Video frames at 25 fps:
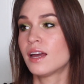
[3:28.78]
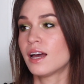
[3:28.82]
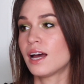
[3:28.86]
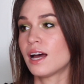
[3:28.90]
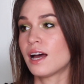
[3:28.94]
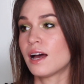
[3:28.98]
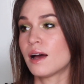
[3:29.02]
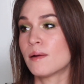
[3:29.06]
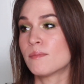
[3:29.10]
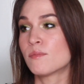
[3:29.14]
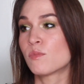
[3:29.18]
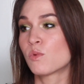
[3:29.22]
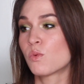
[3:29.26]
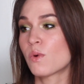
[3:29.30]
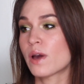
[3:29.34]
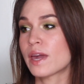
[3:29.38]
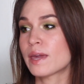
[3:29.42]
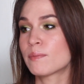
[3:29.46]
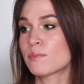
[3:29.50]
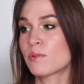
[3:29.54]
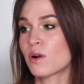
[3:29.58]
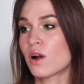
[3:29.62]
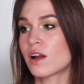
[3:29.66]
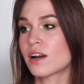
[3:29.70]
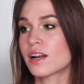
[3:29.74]

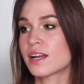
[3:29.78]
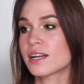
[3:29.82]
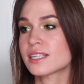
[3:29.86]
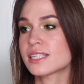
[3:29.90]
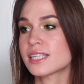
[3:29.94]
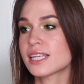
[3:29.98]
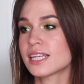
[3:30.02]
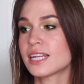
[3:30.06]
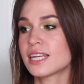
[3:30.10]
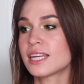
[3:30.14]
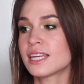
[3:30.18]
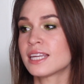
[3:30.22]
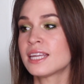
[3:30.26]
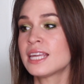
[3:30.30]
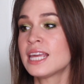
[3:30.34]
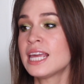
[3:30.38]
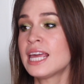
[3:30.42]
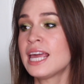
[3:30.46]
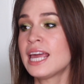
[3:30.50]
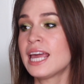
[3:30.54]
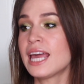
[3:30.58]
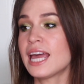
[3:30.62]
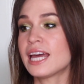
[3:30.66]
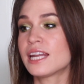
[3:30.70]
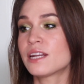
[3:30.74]
Ouai products in it.
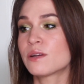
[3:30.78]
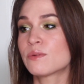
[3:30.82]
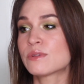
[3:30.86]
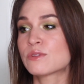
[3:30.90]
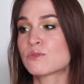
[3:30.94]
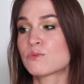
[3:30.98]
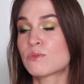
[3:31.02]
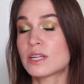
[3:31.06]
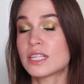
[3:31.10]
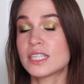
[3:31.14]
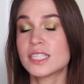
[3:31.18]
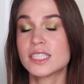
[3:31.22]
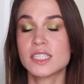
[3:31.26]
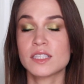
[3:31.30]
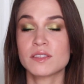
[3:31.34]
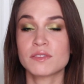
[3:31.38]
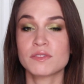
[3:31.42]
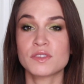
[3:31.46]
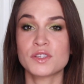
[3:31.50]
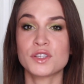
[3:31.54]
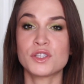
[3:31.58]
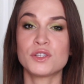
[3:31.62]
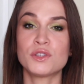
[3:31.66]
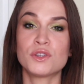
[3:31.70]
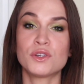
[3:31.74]
And it was
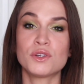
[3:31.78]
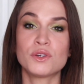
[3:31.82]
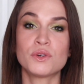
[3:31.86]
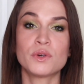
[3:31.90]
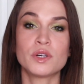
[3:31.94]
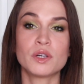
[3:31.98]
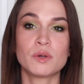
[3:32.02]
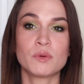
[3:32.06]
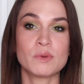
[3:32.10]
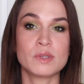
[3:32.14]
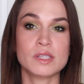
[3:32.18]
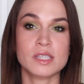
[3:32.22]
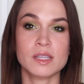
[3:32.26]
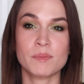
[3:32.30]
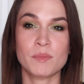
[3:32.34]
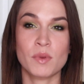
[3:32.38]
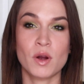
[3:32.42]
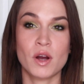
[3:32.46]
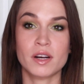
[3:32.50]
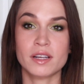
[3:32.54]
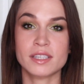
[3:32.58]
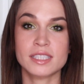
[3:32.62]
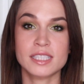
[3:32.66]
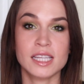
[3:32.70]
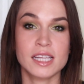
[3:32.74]
relatively new. It was a
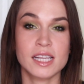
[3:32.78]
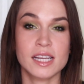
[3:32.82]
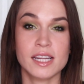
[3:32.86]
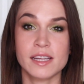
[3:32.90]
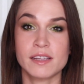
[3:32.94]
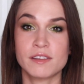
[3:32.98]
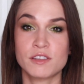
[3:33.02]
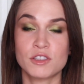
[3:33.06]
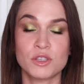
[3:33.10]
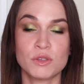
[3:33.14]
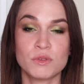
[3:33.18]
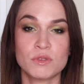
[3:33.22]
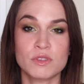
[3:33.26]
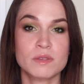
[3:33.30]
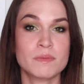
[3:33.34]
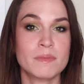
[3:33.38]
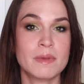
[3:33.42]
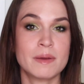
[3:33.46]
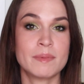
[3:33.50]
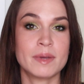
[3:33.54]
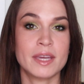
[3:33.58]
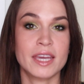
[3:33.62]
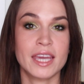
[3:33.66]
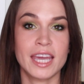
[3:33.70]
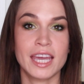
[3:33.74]
product that I had used
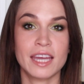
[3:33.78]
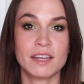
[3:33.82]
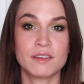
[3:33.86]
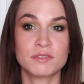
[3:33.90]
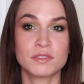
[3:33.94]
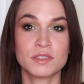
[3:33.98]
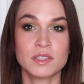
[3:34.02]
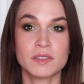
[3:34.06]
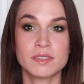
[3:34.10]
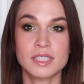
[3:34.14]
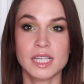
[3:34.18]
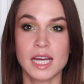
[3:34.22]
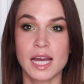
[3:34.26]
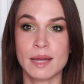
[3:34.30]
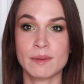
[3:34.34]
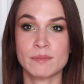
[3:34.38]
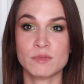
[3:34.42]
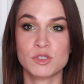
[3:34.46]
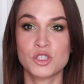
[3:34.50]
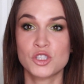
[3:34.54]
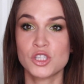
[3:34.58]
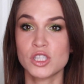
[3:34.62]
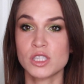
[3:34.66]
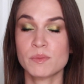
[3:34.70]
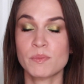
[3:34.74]
maybe a handful of
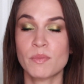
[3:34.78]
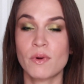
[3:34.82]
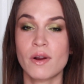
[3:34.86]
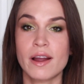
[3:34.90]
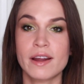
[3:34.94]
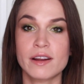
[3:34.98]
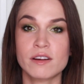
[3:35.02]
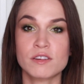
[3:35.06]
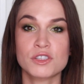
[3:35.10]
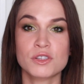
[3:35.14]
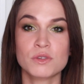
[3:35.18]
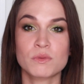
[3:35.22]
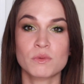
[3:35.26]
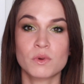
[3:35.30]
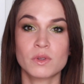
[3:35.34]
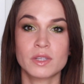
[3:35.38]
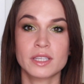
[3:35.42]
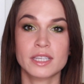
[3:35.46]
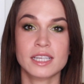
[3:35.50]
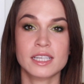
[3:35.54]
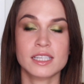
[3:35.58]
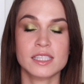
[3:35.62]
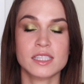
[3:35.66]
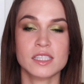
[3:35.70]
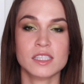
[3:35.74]
times just prior to
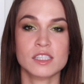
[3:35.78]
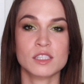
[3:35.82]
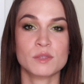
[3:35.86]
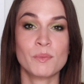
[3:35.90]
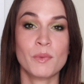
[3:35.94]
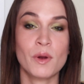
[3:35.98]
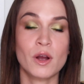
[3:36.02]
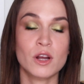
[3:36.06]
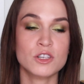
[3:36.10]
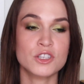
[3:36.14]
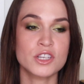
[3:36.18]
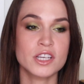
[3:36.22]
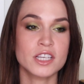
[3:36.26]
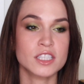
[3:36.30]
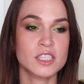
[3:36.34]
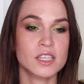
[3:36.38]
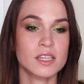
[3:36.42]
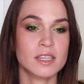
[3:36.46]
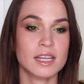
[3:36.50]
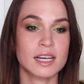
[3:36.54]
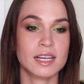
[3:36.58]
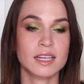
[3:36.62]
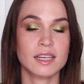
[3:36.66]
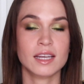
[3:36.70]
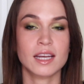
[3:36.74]
rolling into this project so
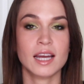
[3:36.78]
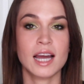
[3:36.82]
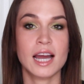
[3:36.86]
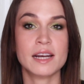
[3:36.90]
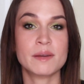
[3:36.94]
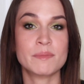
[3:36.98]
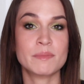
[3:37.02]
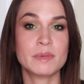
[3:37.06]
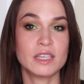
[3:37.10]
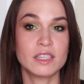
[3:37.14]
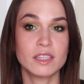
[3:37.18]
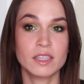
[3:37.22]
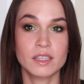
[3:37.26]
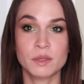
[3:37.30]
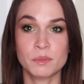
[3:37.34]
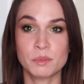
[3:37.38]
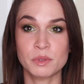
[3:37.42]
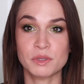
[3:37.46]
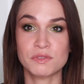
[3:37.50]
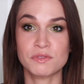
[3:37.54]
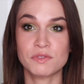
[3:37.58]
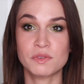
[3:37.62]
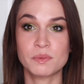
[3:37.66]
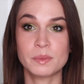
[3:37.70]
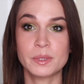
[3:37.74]
that I could kind of be a little
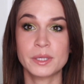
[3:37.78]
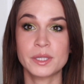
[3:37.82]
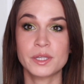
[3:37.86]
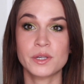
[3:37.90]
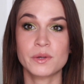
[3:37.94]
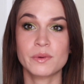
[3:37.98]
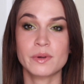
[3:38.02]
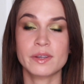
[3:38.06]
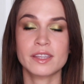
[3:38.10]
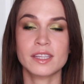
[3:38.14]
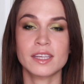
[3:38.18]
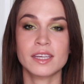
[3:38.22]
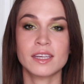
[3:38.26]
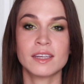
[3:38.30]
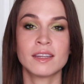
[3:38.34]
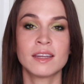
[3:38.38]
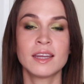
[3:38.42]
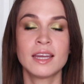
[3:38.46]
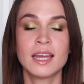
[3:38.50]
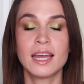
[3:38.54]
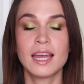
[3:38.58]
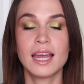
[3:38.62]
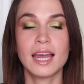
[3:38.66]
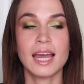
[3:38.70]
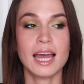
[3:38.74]
bit familiar with it
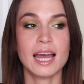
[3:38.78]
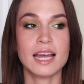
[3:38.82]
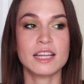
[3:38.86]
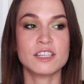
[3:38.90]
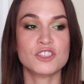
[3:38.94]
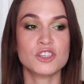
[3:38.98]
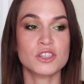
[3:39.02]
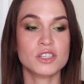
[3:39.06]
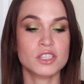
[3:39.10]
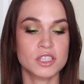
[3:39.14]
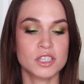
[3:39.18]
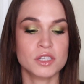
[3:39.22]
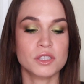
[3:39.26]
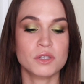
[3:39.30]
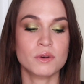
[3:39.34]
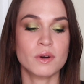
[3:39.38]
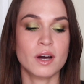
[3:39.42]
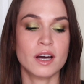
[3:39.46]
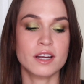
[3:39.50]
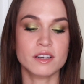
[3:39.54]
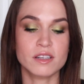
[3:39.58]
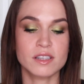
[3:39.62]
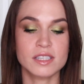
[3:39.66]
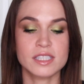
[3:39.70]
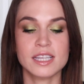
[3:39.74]
and just to
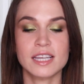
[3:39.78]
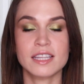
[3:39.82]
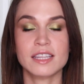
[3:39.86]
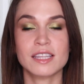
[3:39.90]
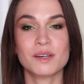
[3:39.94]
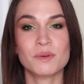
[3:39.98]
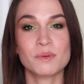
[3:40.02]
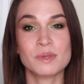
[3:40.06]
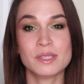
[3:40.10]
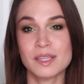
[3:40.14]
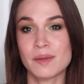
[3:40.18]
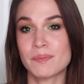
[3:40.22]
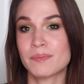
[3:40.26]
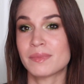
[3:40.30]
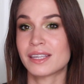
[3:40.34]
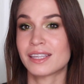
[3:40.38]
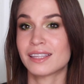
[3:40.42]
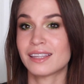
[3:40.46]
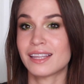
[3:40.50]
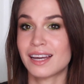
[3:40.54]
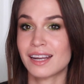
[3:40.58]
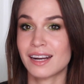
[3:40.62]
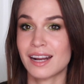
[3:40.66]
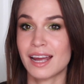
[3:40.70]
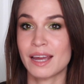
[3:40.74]
understand that it was something
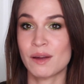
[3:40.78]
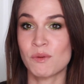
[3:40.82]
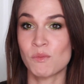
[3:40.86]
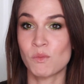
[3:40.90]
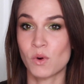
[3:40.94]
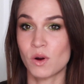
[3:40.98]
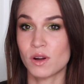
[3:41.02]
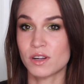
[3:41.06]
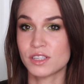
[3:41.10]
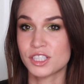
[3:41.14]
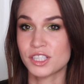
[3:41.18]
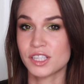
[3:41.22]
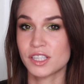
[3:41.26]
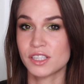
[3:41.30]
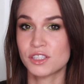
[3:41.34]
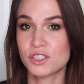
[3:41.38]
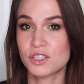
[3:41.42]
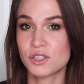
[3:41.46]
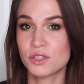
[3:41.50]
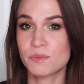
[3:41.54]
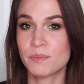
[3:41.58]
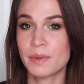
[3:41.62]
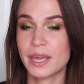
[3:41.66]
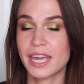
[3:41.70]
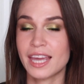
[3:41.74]
that I wanted
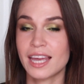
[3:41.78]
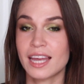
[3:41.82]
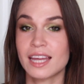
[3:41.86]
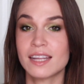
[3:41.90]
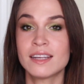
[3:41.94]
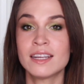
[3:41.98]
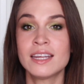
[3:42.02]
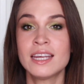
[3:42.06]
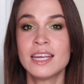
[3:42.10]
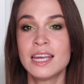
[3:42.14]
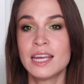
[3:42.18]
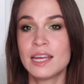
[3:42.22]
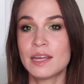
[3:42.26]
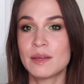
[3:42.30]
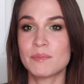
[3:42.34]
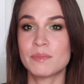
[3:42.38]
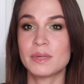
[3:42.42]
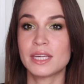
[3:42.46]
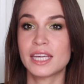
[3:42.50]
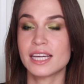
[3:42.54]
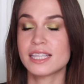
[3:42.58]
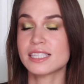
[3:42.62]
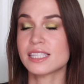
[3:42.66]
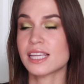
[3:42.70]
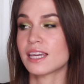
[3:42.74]
to pan
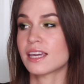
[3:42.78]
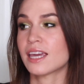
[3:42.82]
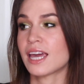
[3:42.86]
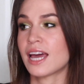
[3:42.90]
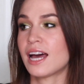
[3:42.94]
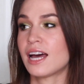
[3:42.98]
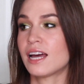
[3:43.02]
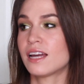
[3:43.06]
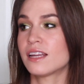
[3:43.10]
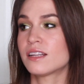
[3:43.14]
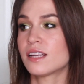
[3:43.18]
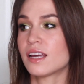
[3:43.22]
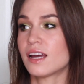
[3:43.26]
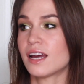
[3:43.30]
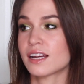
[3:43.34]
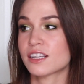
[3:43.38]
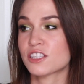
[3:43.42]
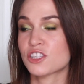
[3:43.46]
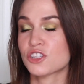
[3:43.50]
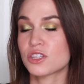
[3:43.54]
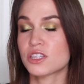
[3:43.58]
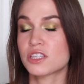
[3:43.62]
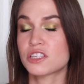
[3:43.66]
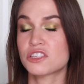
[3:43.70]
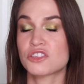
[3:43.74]
because I had
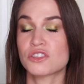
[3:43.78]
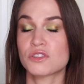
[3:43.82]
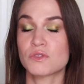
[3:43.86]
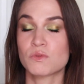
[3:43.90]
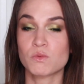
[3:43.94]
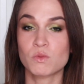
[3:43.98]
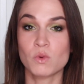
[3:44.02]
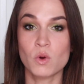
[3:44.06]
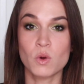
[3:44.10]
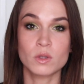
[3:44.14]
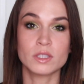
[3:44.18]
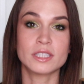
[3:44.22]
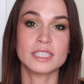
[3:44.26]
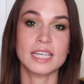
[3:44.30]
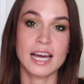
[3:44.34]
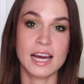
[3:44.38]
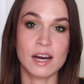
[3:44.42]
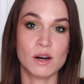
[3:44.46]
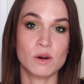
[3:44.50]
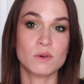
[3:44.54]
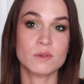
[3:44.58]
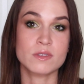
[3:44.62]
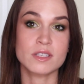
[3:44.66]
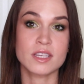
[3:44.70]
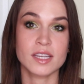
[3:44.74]
actually just rolled
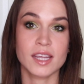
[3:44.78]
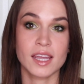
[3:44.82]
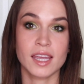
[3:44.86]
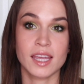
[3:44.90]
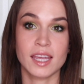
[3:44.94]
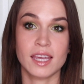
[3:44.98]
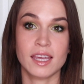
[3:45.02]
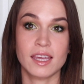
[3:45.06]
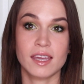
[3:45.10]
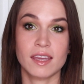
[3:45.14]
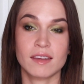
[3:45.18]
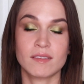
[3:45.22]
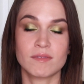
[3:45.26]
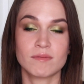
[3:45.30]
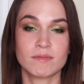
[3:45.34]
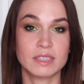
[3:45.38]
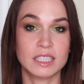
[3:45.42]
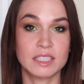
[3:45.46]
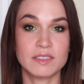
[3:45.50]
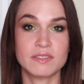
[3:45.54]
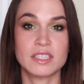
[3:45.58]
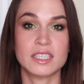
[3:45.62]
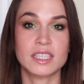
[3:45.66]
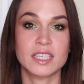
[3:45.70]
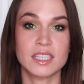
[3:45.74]
out a
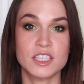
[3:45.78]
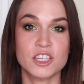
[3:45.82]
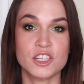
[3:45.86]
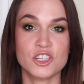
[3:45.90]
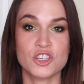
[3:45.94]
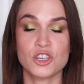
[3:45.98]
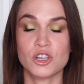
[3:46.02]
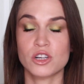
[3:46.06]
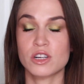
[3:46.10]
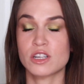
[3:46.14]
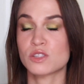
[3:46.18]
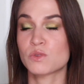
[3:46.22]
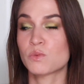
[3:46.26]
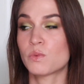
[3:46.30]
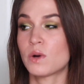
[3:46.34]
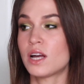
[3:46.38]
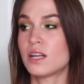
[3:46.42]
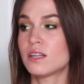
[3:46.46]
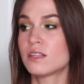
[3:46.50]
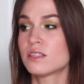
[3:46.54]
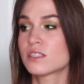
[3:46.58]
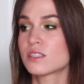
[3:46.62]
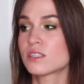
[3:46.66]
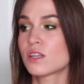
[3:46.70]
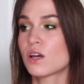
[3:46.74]
leave-in conditioner as
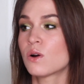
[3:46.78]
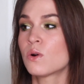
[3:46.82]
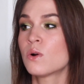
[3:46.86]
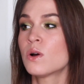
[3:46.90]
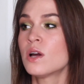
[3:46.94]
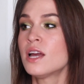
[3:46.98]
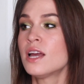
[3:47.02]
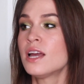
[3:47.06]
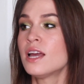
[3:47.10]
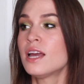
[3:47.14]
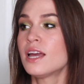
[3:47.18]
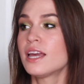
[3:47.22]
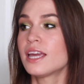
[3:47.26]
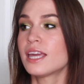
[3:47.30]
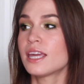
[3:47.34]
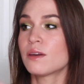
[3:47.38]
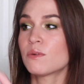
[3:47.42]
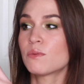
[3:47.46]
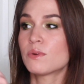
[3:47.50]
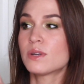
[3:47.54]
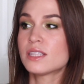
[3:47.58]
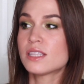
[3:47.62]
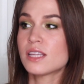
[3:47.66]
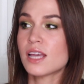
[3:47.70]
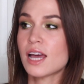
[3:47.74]
well. So
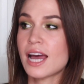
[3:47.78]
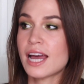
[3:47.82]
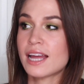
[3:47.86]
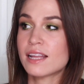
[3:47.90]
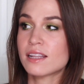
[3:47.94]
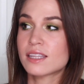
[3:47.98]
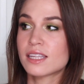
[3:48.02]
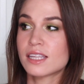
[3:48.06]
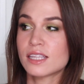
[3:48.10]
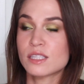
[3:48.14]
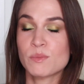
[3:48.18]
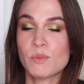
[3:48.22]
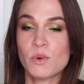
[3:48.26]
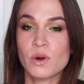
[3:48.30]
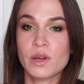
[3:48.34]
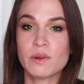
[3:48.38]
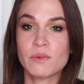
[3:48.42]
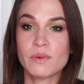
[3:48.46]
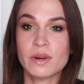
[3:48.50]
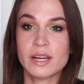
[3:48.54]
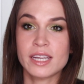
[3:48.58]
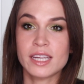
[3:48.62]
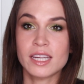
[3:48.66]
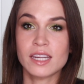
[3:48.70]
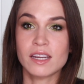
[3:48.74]
it was at this point
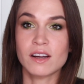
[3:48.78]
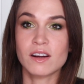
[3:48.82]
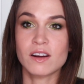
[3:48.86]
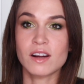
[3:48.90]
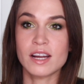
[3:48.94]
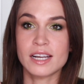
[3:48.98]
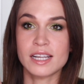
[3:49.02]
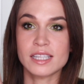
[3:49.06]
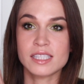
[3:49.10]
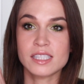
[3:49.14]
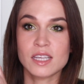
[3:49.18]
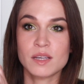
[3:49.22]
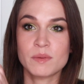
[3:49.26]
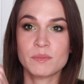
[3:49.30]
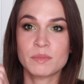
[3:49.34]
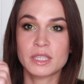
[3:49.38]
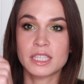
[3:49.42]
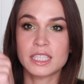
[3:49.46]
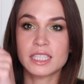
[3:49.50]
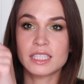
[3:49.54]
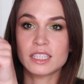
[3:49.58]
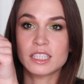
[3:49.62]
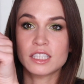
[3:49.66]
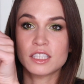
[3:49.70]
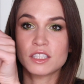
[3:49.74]
right here, and it's
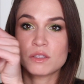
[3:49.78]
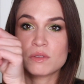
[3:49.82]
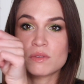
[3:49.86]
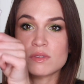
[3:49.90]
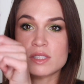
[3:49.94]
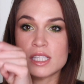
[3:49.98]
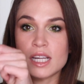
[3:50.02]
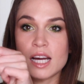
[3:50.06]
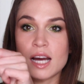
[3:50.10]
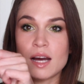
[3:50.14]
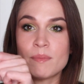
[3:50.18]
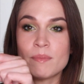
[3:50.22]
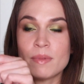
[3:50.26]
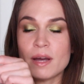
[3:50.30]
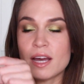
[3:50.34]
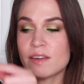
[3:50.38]
completely used up.